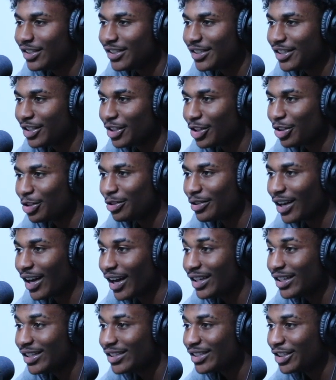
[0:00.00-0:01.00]
Cinco.
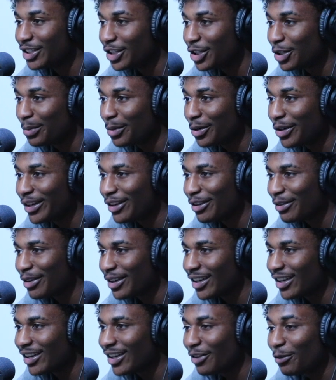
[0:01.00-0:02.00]
I listen to Young Boy on oh
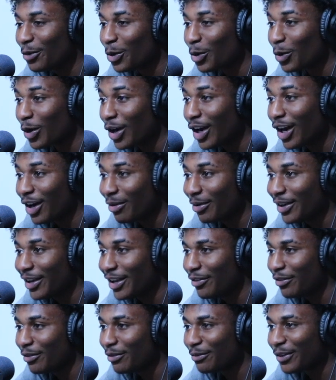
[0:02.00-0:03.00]
God. I fuck with
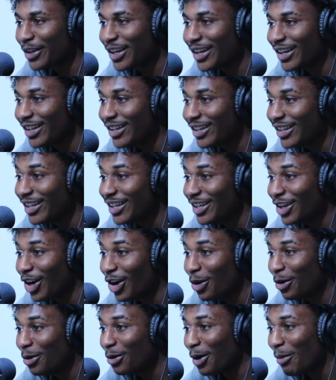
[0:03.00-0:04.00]
Rod fat ass, and he
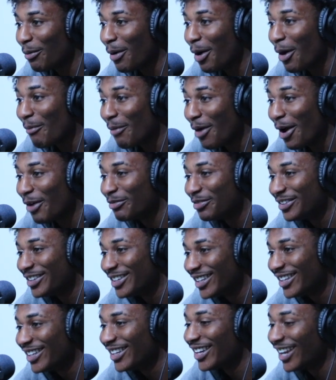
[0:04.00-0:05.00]
called on my mama.
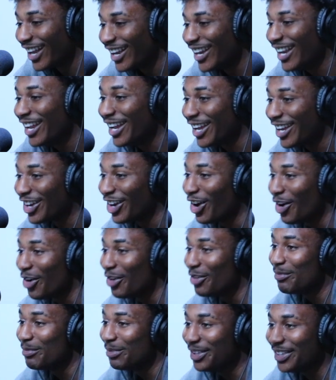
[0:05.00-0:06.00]
and he
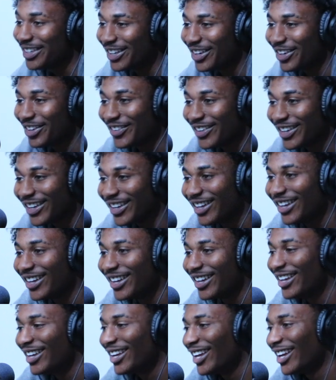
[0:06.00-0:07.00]
called me, oh
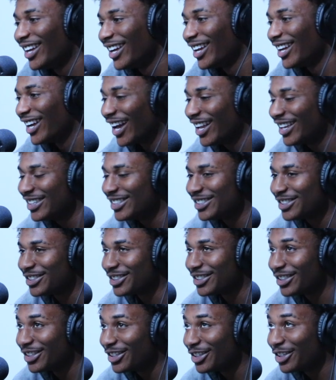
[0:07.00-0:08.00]
God. I listen
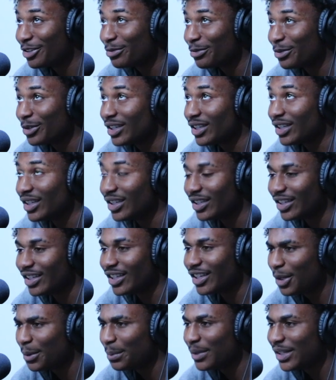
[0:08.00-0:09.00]
to uh fucking
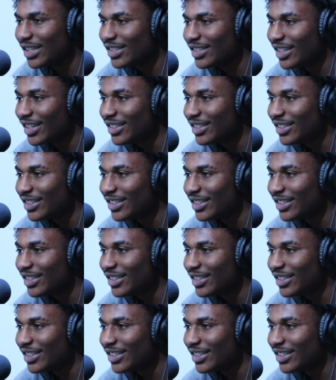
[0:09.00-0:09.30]
Yellow Bees.